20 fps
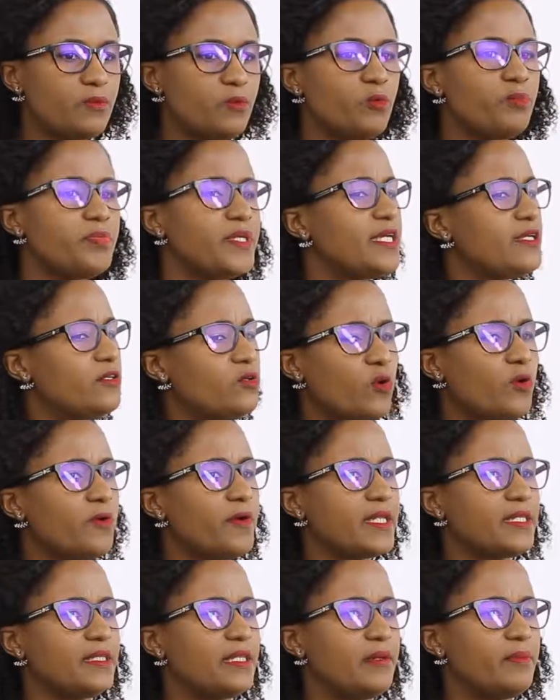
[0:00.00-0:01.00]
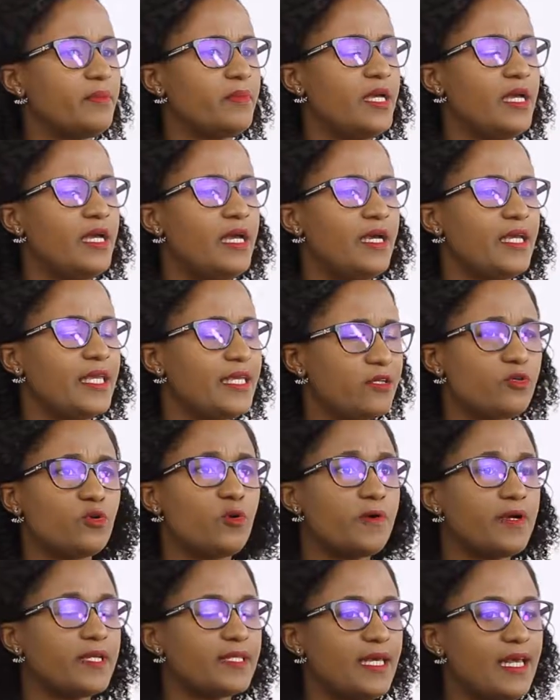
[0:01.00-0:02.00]
will be ignoring them,
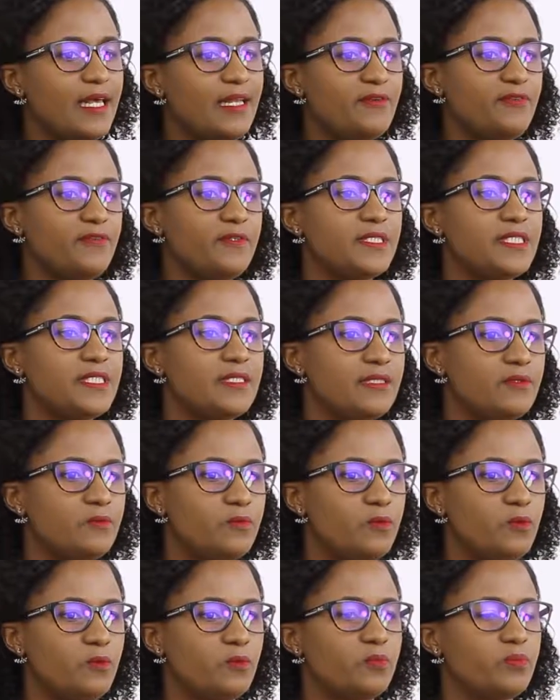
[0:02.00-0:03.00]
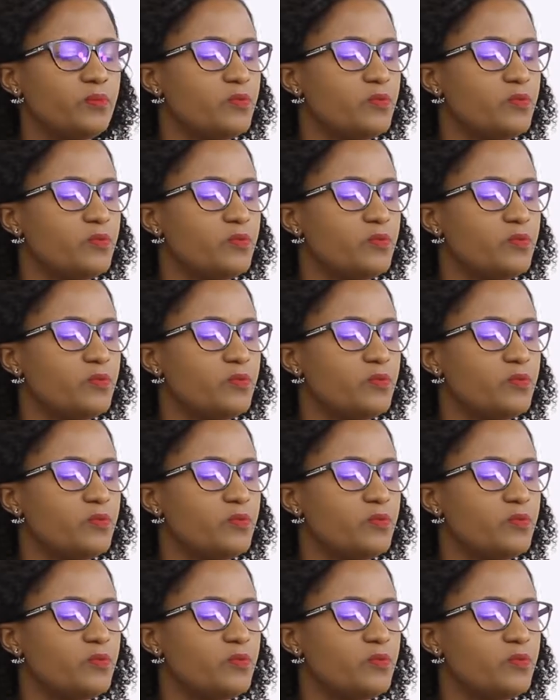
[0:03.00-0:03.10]
ignoring the elephant in the room,